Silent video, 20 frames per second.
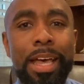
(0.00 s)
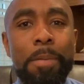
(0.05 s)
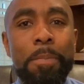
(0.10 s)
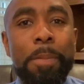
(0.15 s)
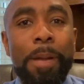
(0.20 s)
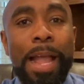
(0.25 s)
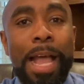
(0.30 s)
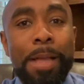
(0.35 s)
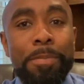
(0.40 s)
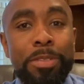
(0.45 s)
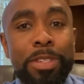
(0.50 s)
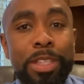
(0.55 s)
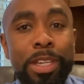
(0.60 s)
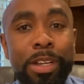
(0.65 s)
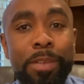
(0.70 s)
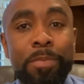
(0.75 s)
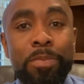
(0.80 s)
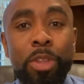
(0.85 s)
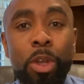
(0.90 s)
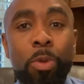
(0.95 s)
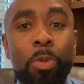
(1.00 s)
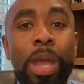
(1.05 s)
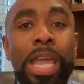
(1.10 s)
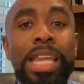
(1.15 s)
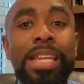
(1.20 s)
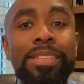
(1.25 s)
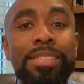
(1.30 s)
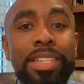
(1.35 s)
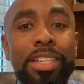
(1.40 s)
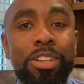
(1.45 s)
Perhaps their weight
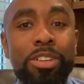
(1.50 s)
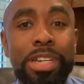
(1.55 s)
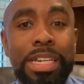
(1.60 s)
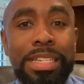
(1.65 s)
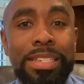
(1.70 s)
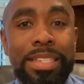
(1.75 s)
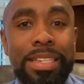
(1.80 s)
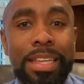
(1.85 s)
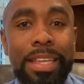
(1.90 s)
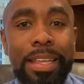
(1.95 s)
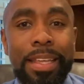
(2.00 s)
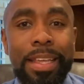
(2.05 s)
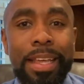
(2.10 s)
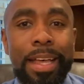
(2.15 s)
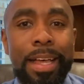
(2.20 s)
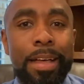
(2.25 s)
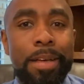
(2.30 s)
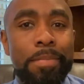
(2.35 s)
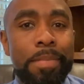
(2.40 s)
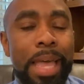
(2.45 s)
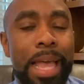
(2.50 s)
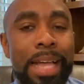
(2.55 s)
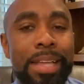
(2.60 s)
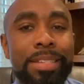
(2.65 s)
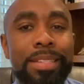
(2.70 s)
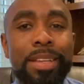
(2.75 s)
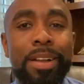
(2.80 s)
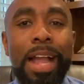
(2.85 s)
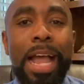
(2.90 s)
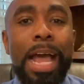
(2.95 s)
has increased
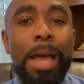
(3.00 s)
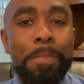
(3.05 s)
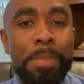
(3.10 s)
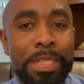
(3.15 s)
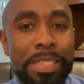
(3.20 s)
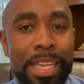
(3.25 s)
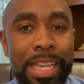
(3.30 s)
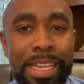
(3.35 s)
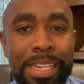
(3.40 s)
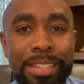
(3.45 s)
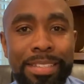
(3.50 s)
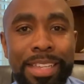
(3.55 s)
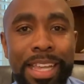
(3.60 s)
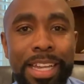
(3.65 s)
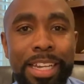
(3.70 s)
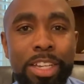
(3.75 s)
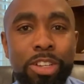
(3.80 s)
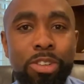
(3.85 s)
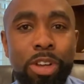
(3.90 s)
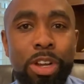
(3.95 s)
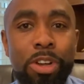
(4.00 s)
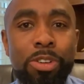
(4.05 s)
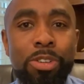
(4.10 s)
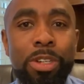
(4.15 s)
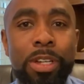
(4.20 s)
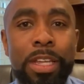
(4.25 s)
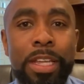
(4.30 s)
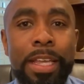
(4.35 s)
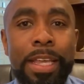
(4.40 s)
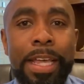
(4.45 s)
as their appetite has kind of grown.